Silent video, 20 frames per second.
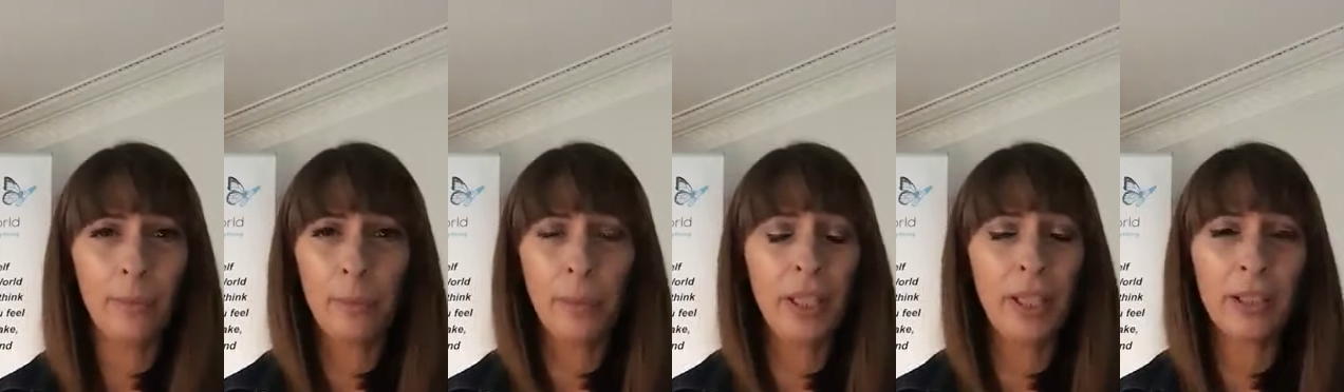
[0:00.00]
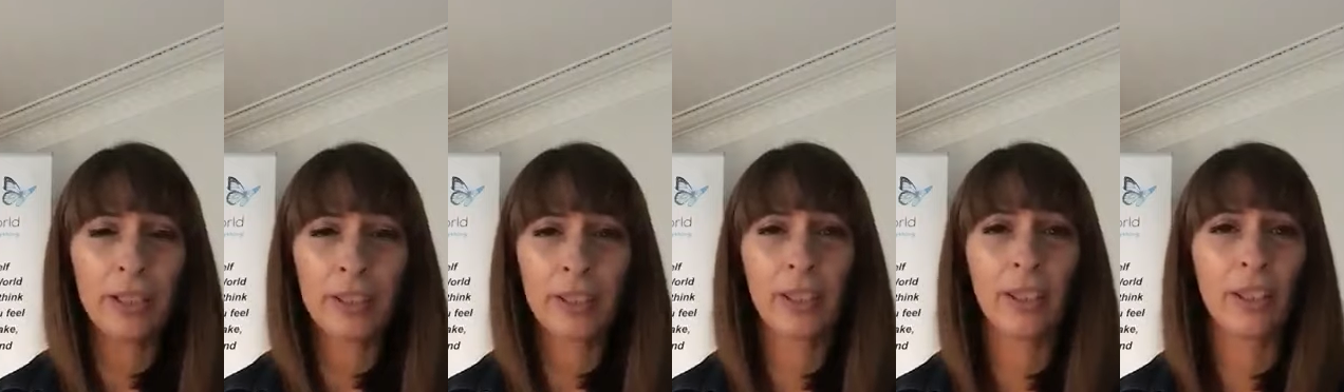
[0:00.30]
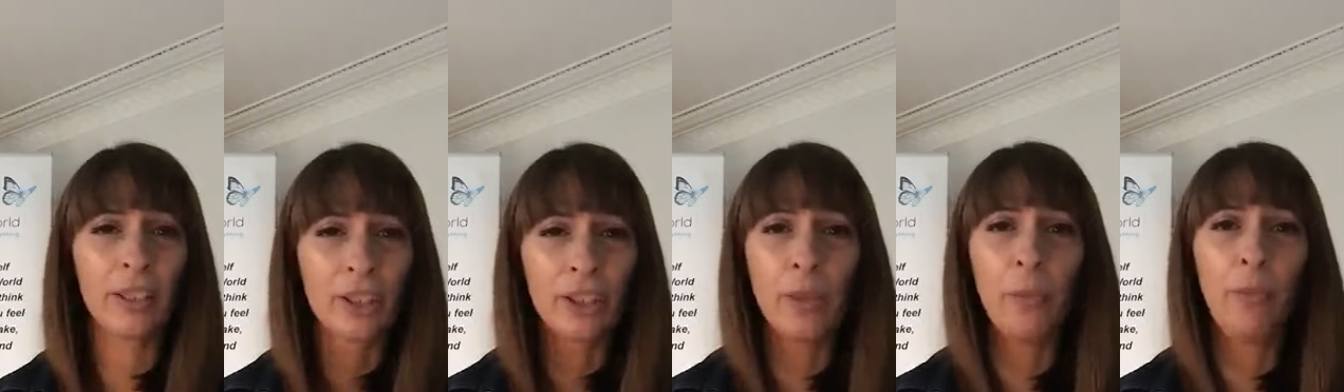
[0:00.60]
because
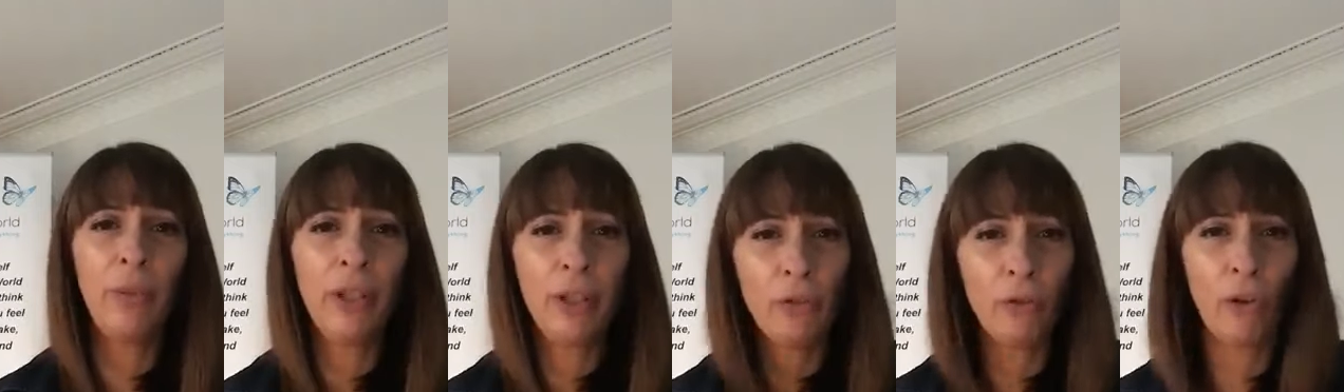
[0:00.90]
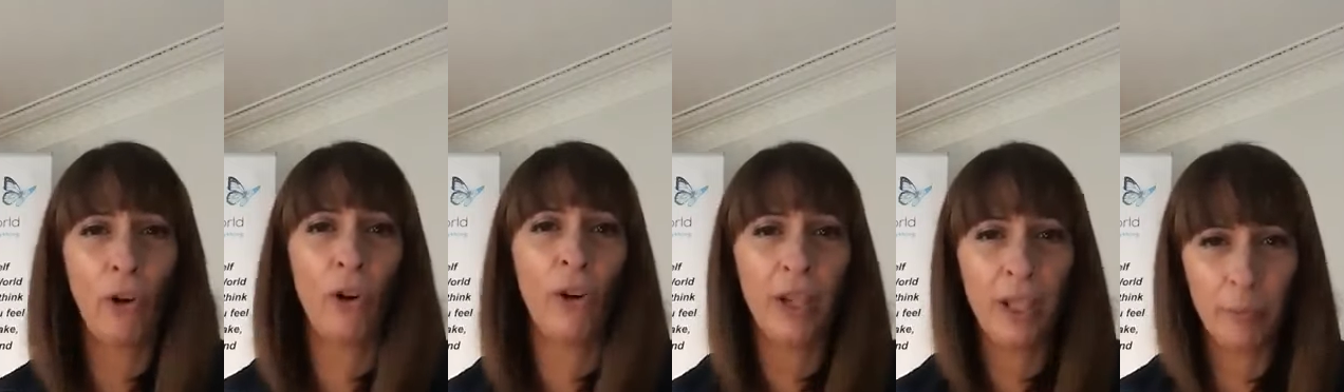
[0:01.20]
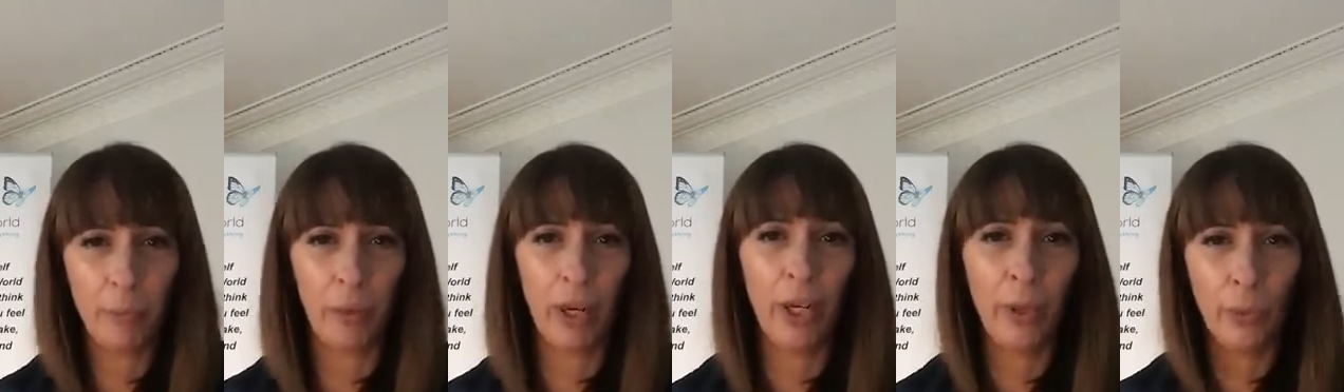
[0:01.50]
there's something wrong
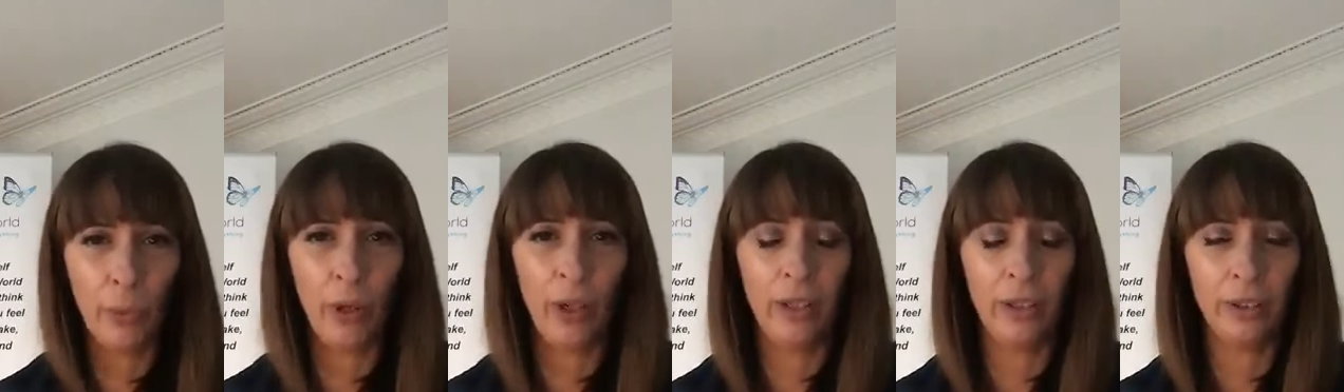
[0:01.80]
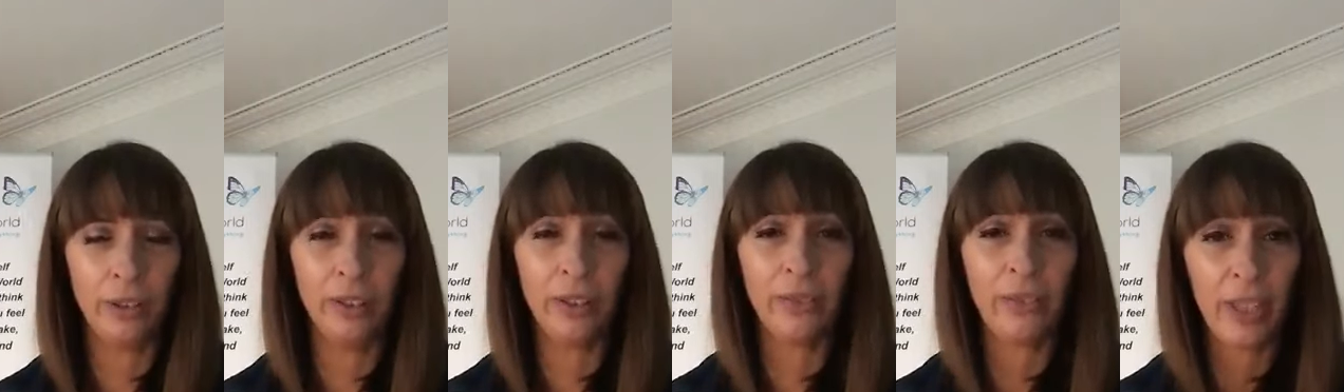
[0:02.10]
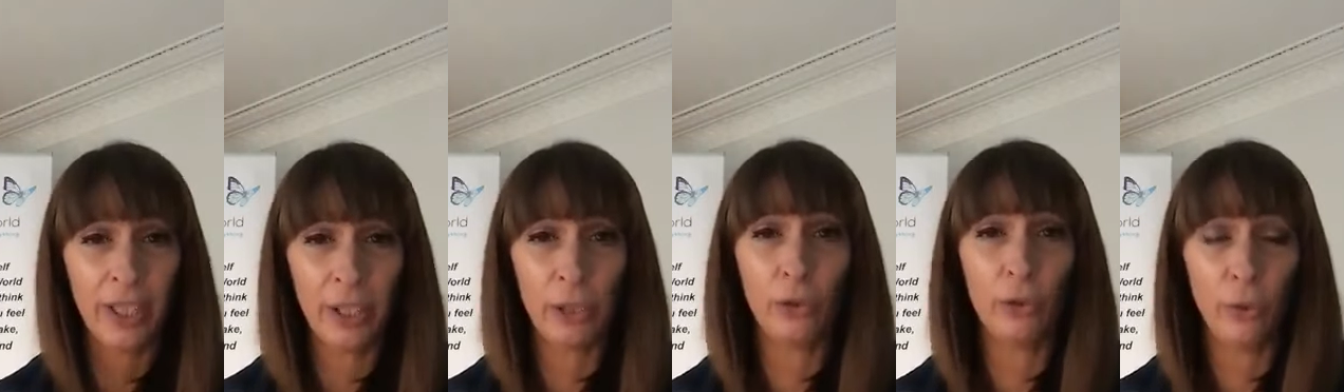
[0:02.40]
in my world if
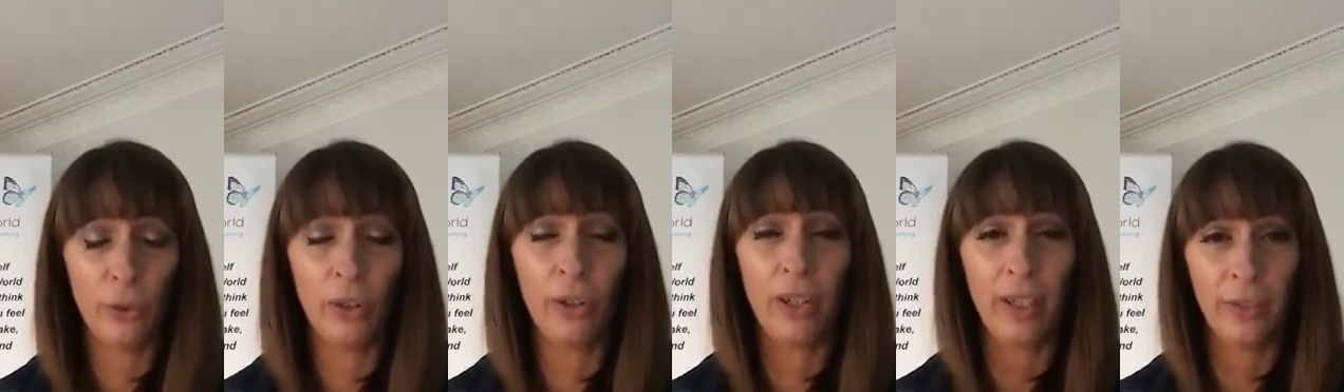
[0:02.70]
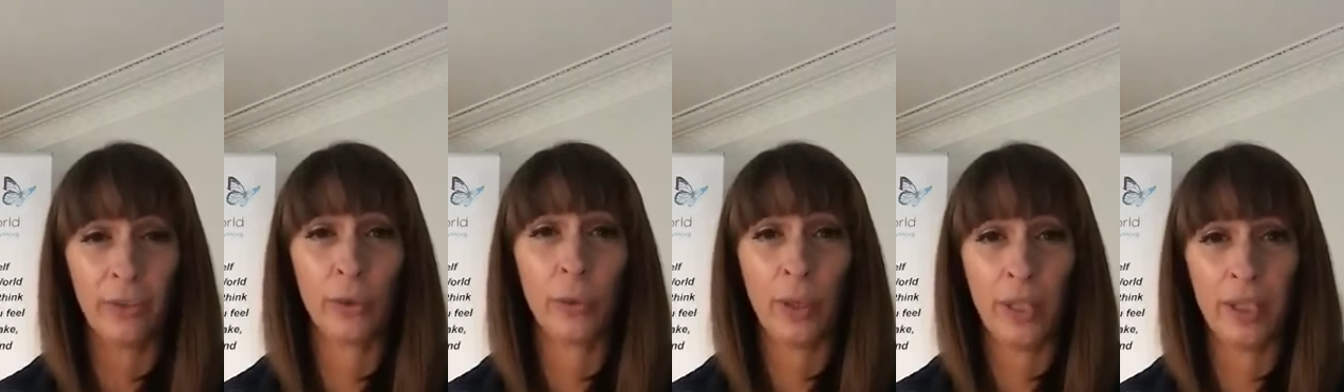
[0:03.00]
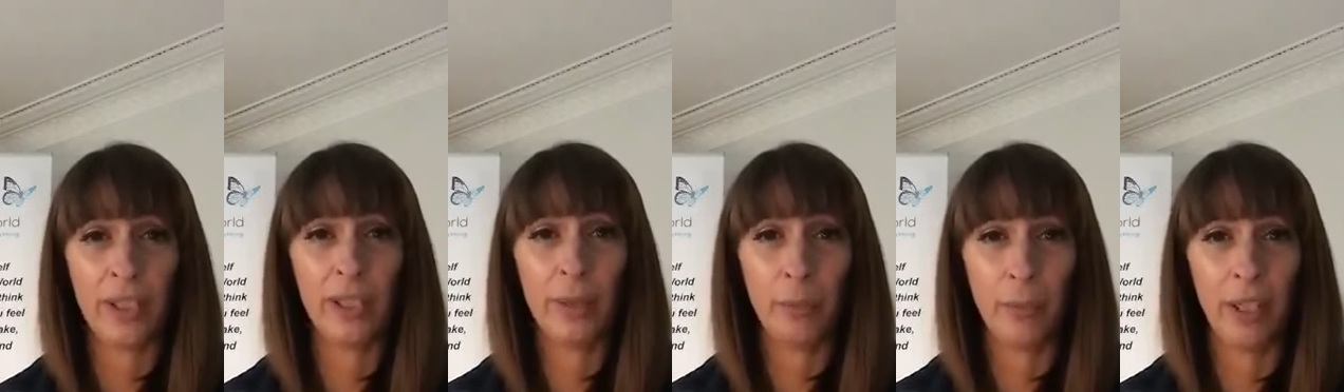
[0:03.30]
I do not have
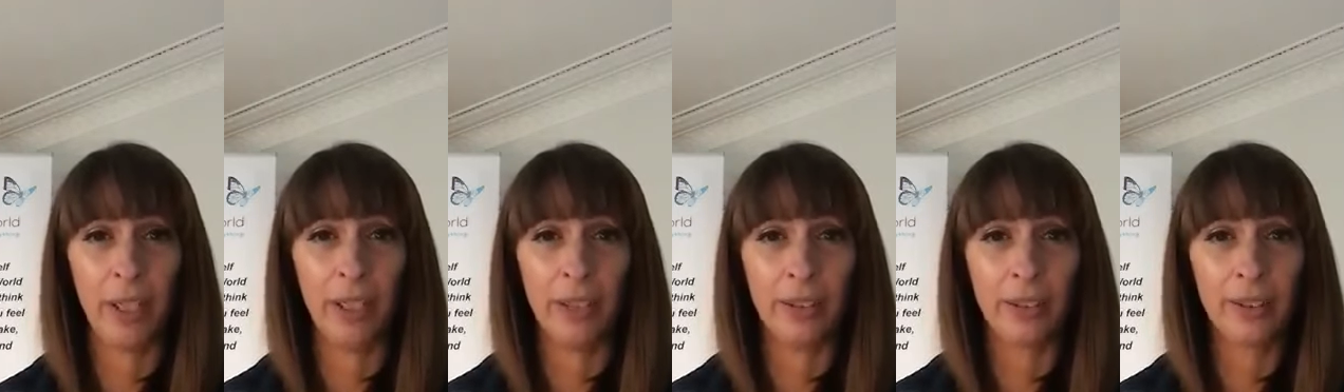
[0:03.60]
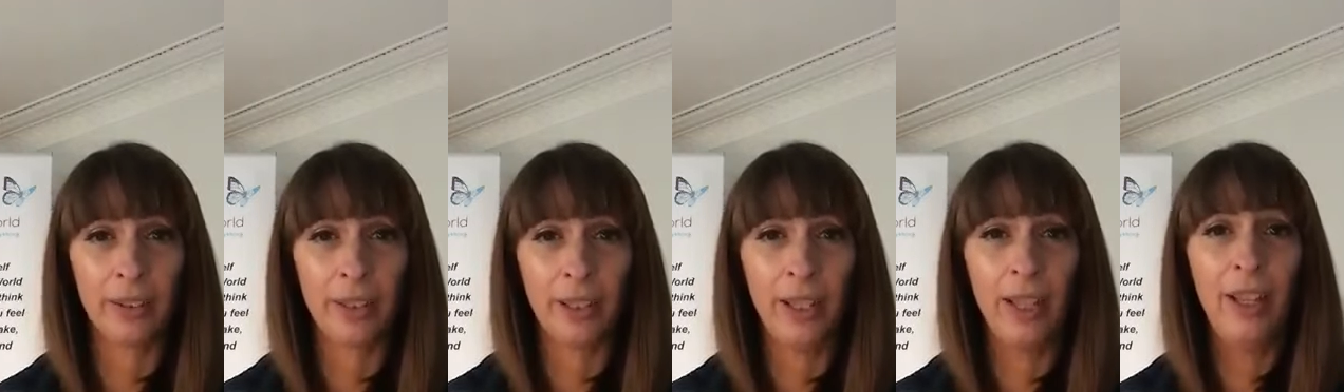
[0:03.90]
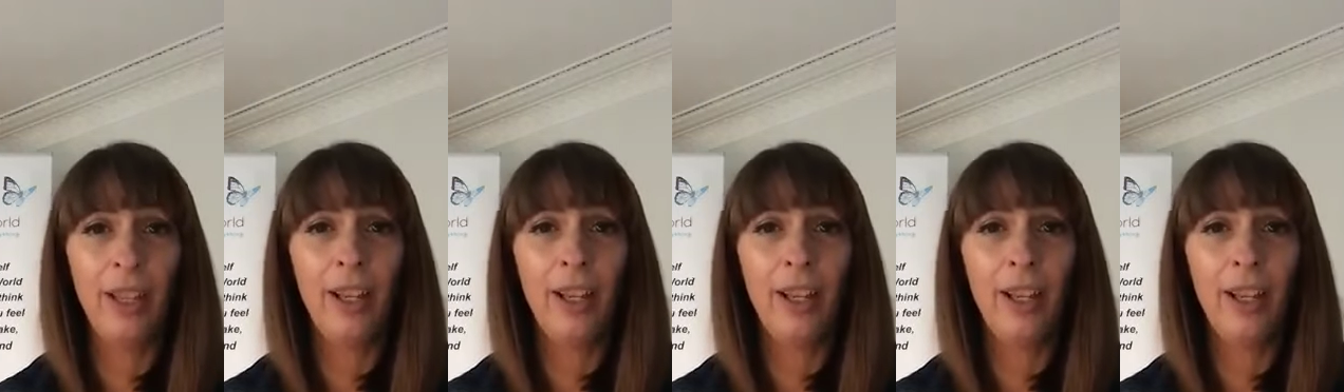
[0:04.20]
20 minutes